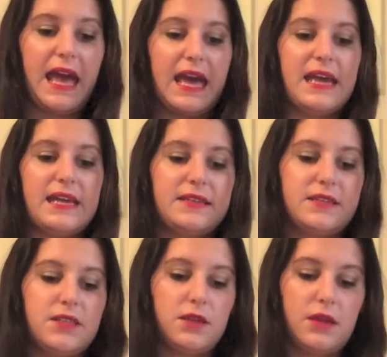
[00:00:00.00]
and
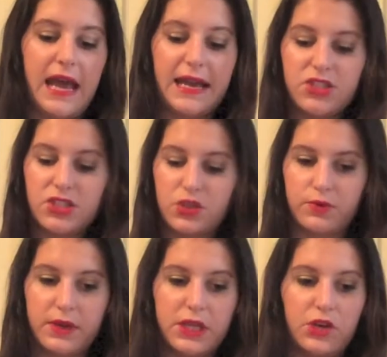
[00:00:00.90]
it has just
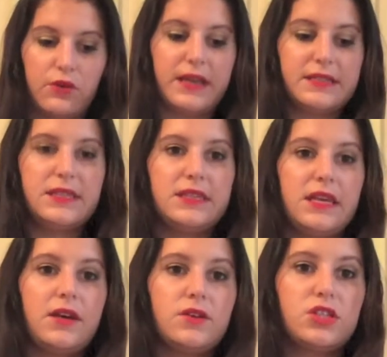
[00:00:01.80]
really great
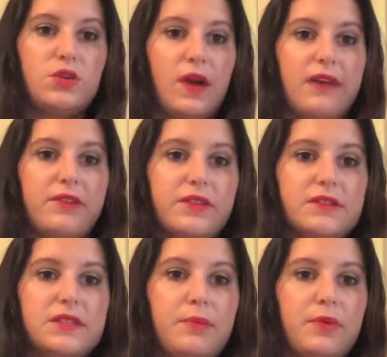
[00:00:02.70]
details. You have like the
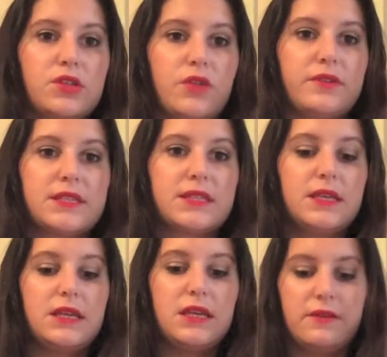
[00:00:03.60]
zippers on the
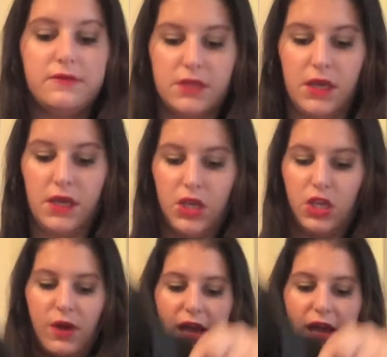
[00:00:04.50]
sleeves, you